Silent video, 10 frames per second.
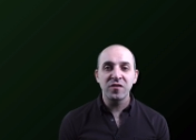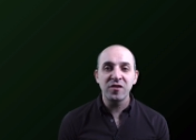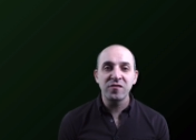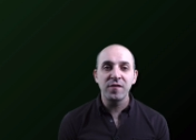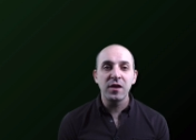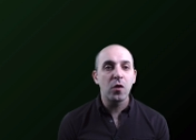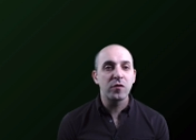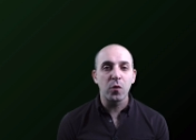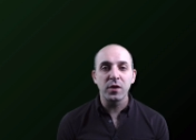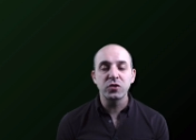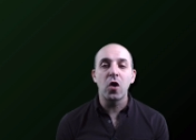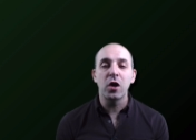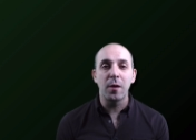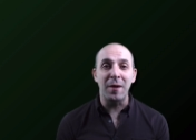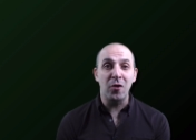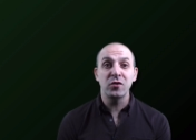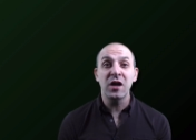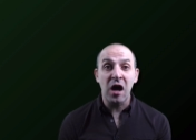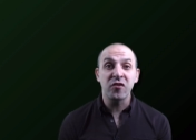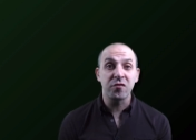This video is going to talk about
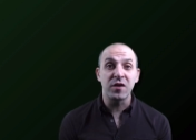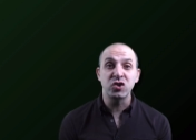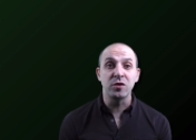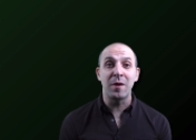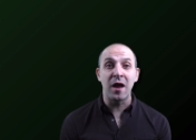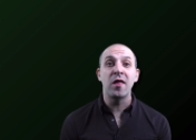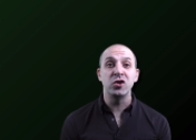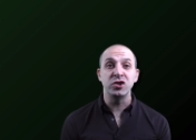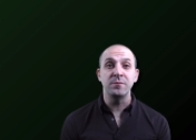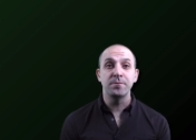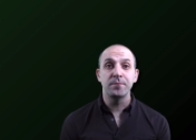conservation biology.